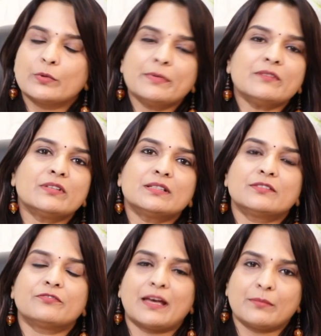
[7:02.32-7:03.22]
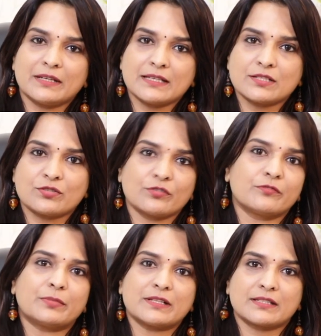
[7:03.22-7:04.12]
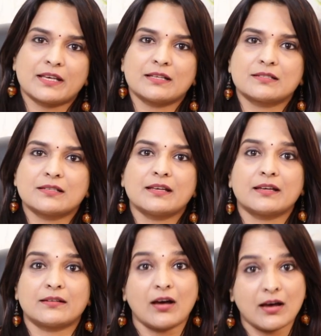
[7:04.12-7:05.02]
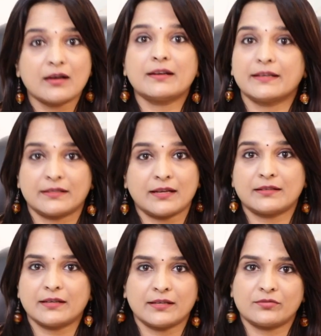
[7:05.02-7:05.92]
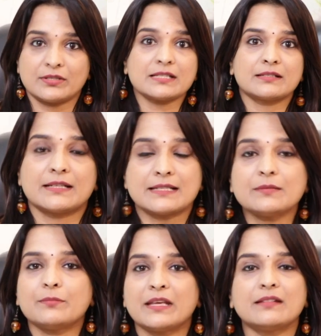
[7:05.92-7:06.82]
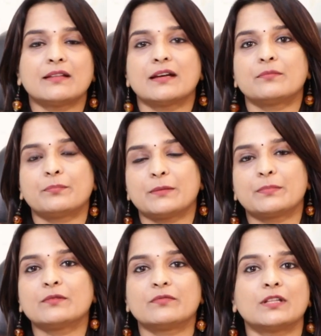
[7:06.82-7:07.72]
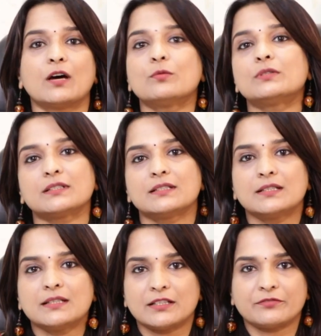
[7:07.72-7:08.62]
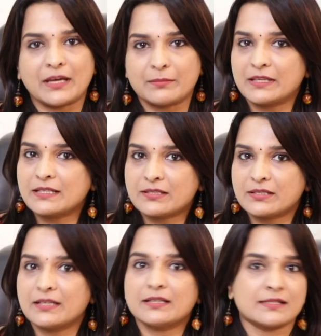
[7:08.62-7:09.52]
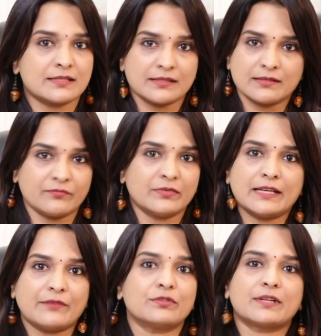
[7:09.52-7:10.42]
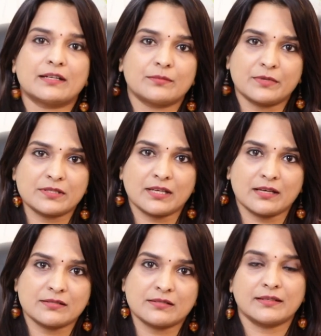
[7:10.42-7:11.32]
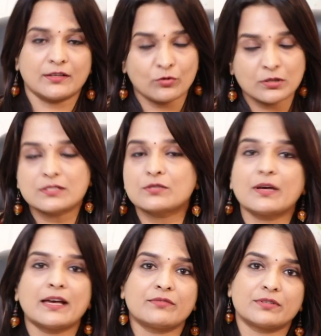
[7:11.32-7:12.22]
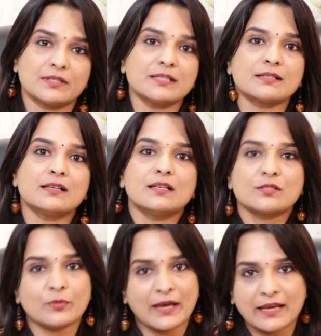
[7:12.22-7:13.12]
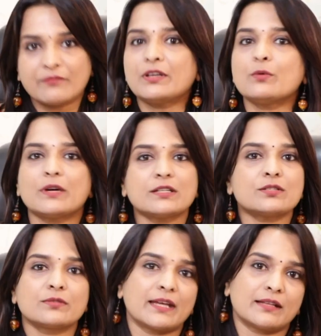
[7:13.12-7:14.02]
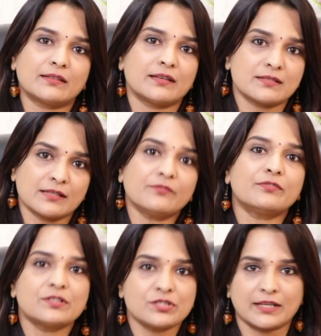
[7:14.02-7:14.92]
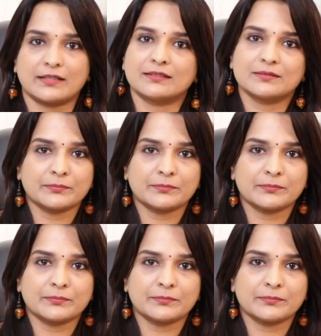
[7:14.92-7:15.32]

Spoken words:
Women with family history of breast cancer are at higher risk. Doesn't mean that people without a family history will never get a breast cancer. They also have a risk, so everyone should get their self checked.